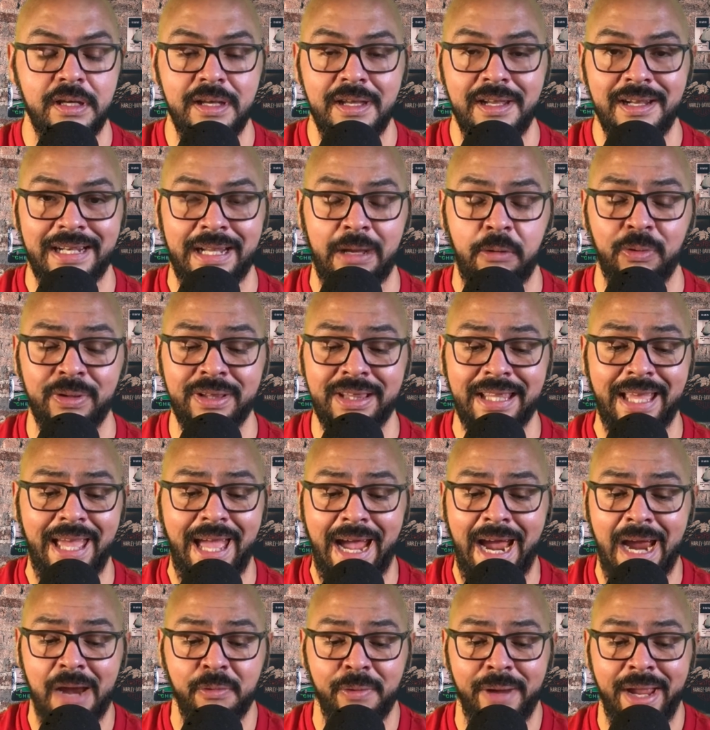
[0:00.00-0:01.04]
Now,
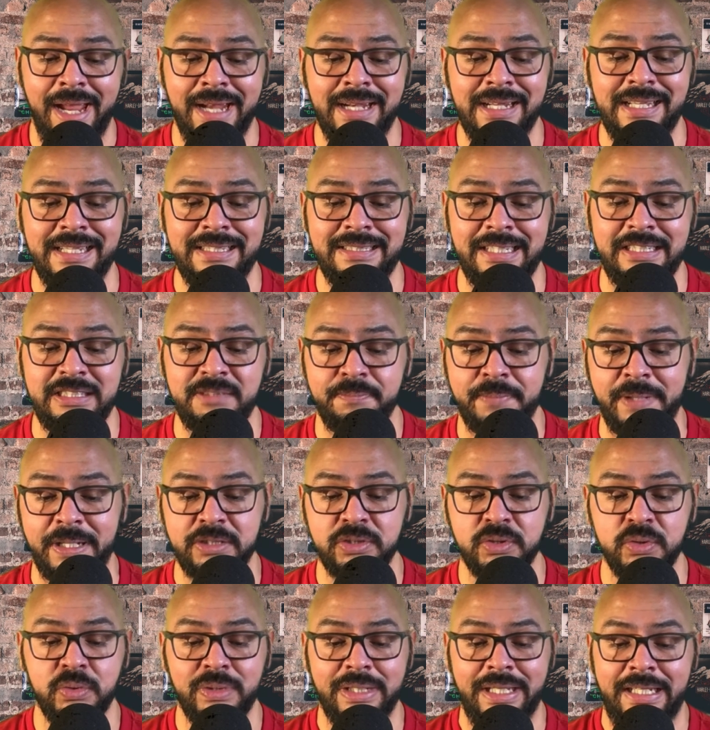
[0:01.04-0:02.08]
Iran is a
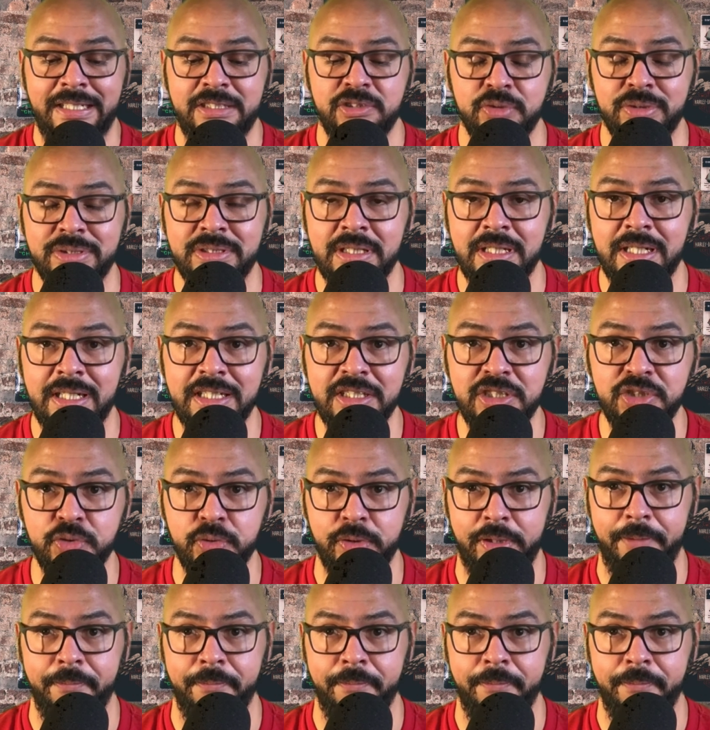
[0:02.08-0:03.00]
special interest country.